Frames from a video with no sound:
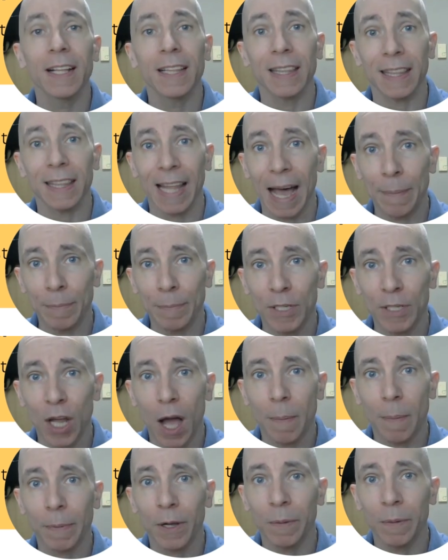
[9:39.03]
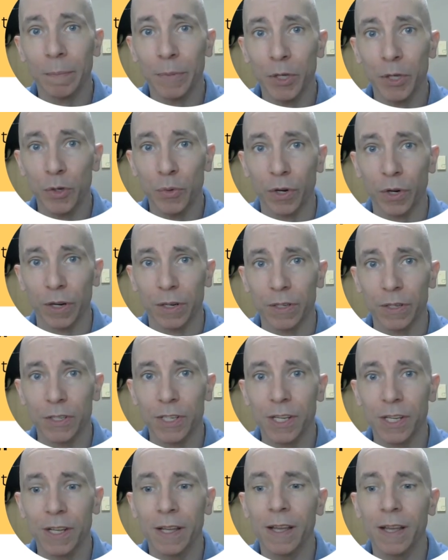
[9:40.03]
laptop
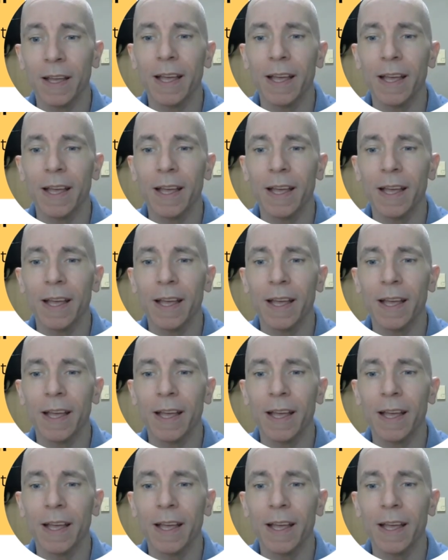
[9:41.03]
computers,